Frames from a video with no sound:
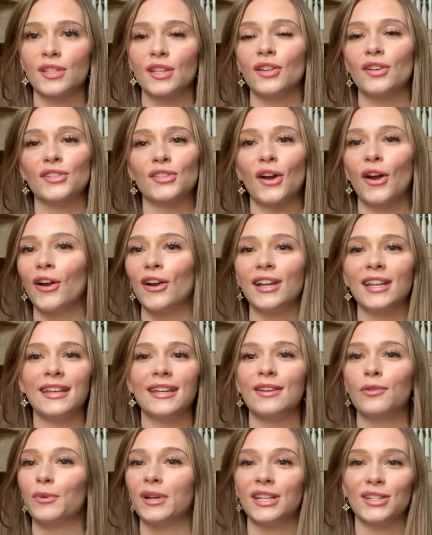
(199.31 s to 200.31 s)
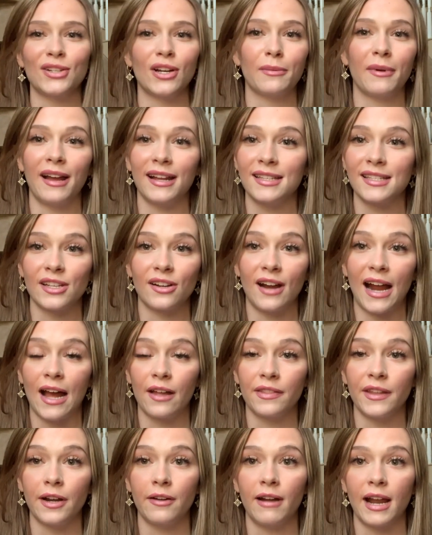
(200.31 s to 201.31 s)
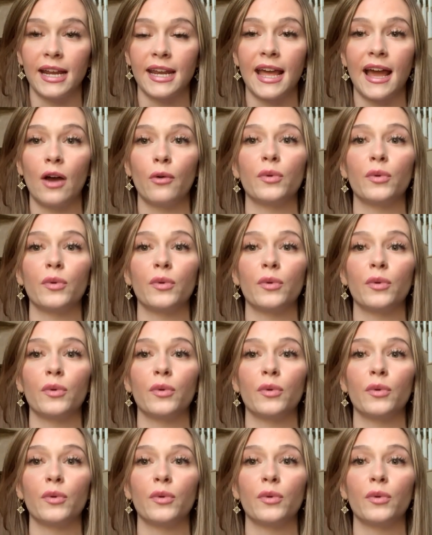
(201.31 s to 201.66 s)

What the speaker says: There's already wind turbines that are out there right now.